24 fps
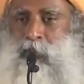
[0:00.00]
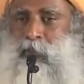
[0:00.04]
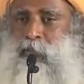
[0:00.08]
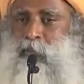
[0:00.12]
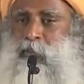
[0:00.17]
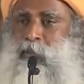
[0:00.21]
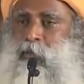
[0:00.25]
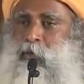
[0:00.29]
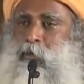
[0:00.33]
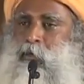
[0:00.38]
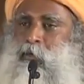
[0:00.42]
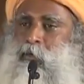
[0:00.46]

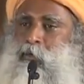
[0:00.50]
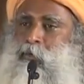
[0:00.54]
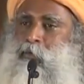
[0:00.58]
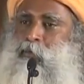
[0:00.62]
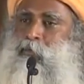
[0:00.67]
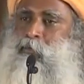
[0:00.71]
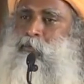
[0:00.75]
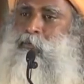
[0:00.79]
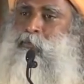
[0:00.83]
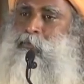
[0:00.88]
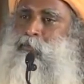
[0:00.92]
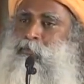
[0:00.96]

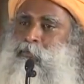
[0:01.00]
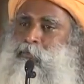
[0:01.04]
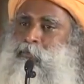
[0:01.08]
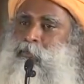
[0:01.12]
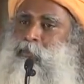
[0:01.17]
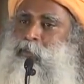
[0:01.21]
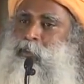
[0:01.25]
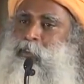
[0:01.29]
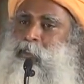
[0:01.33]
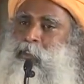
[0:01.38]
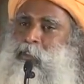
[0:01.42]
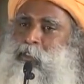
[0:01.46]
So,
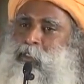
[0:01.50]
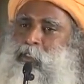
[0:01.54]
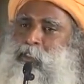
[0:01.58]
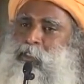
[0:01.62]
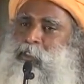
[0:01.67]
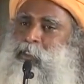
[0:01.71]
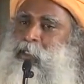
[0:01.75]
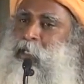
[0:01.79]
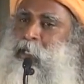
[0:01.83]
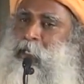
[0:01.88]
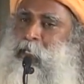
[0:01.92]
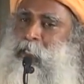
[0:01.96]

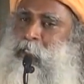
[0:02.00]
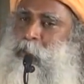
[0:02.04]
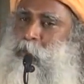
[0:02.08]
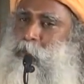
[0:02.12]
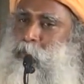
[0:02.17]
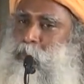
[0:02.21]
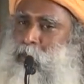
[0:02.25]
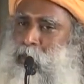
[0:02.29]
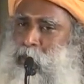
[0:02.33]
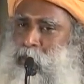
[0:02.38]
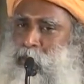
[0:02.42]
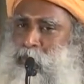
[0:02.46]
Krishna
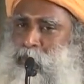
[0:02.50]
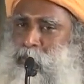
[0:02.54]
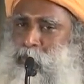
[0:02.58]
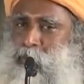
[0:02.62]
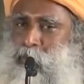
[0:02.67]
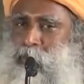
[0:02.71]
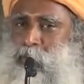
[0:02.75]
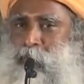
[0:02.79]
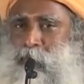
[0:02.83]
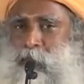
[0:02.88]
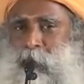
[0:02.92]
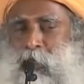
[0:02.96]
expressed to
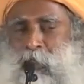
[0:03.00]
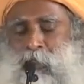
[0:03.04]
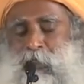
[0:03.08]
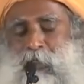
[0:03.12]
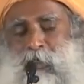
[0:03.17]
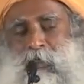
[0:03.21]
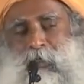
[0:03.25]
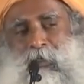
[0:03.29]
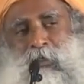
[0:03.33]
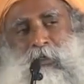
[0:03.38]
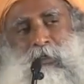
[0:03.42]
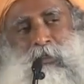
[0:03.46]
his
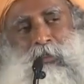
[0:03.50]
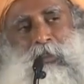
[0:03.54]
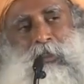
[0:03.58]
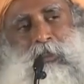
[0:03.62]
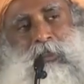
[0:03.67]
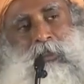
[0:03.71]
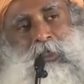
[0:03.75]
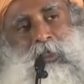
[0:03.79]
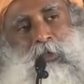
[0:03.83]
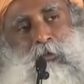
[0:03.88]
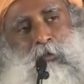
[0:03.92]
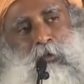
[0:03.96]
mother that
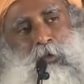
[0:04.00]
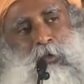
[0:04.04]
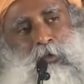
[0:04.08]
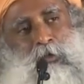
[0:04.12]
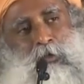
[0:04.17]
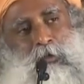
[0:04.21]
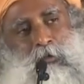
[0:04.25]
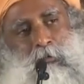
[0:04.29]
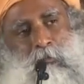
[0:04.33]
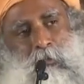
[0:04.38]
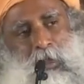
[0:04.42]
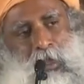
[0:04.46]
he
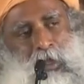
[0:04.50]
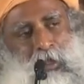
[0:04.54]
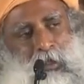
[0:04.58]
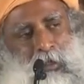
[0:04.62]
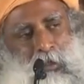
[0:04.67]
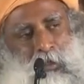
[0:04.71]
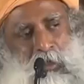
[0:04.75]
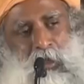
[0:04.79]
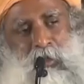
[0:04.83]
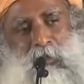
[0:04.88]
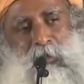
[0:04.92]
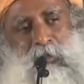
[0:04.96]
wants to marry
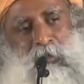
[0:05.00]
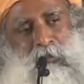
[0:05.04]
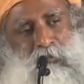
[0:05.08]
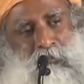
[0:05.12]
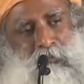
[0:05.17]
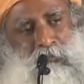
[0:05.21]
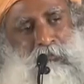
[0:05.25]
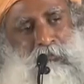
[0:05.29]
Radha.